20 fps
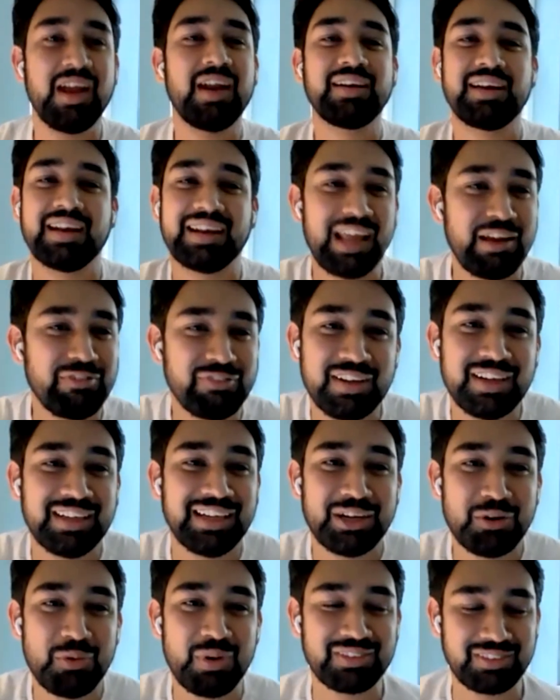they're definitely
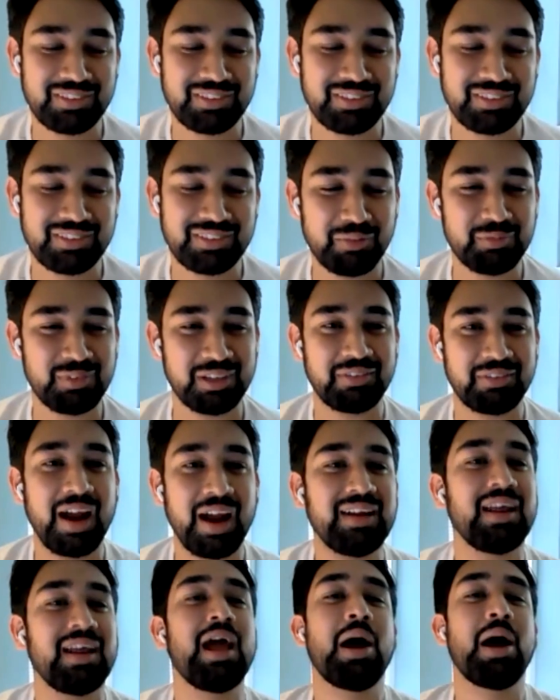doing something
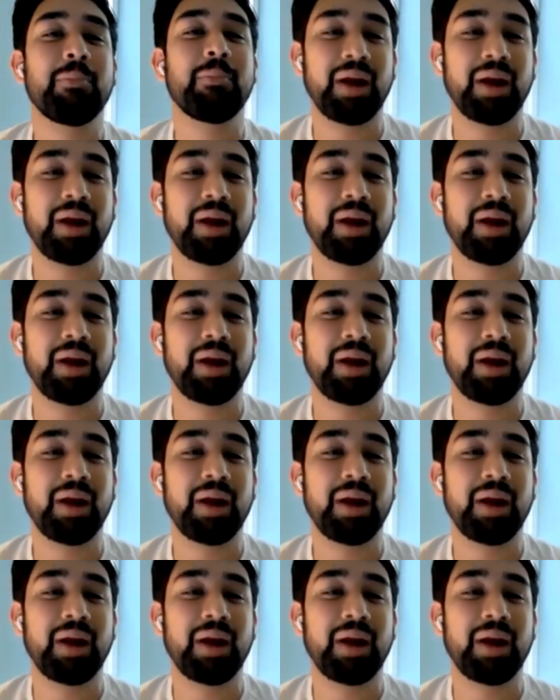right.